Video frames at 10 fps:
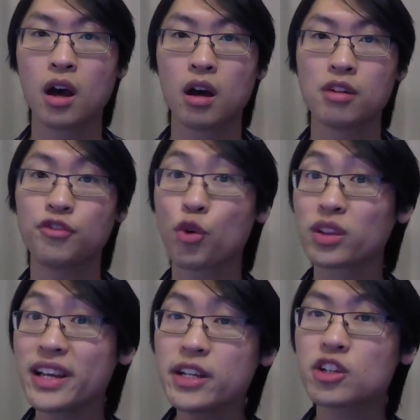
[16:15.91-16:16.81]
For
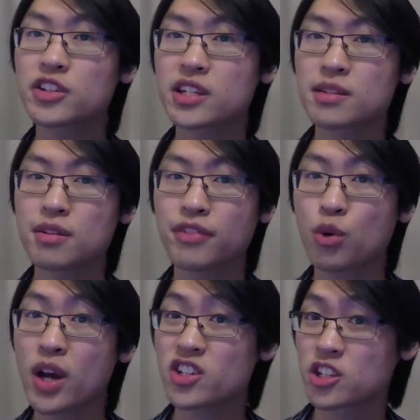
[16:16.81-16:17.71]
linear systems of
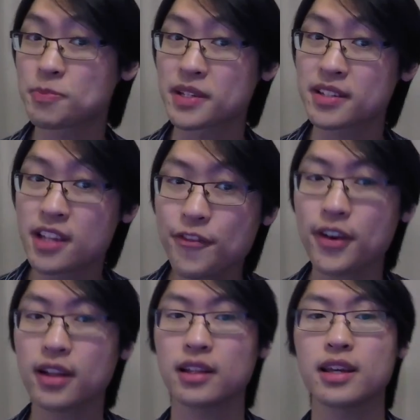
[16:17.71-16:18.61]
equations
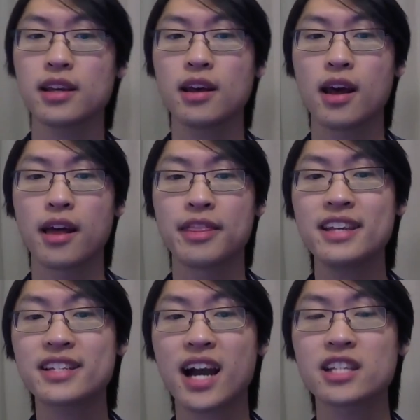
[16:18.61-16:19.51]
specifically,
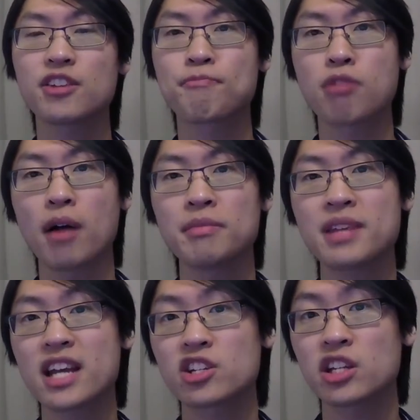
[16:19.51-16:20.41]
these kinds of problems
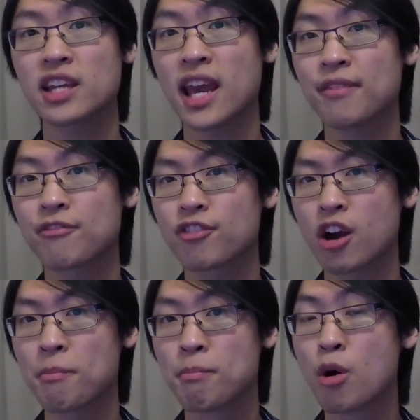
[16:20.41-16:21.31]
actually came
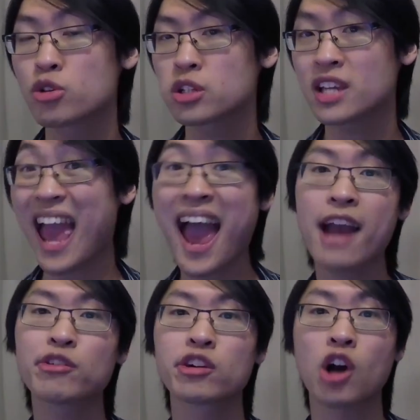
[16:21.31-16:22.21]
from mostly
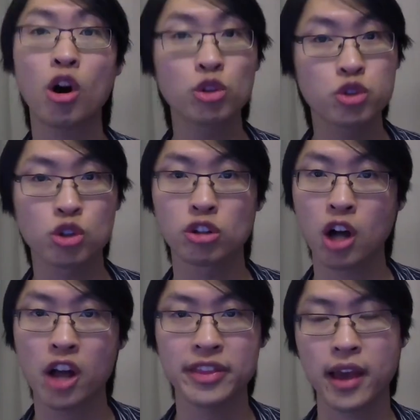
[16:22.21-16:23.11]
agricultural
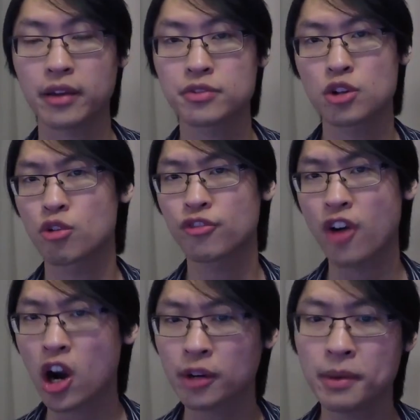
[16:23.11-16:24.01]
contexts, so
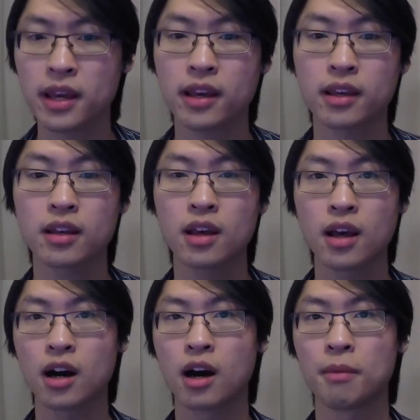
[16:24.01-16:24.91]
farming,
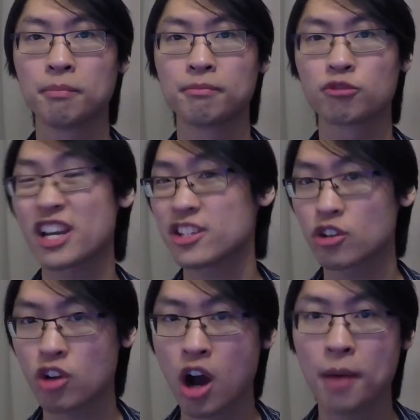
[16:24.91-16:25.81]
raising
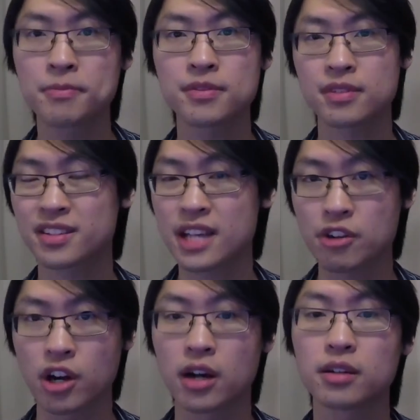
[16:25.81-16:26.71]
crops,
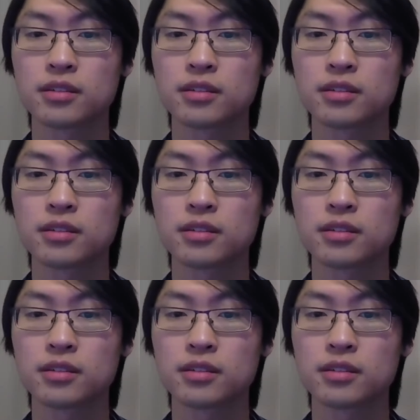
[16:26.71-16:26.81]
etc.